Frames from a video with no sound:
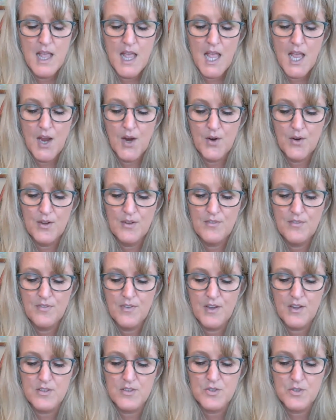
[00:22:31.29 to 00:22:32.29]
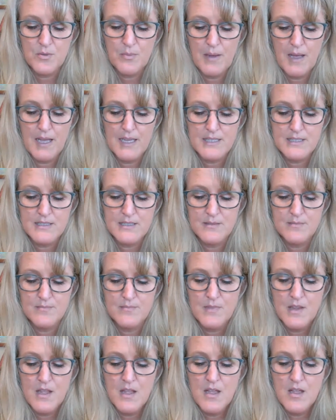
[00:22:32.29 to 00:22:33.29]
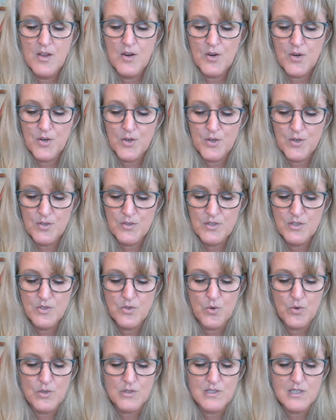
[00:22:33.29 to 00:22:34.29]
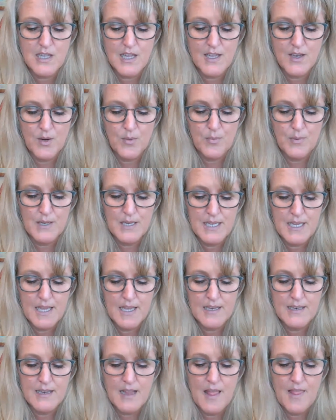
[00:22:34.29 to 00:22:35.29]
Harry felt her past him, heard the door slide open again,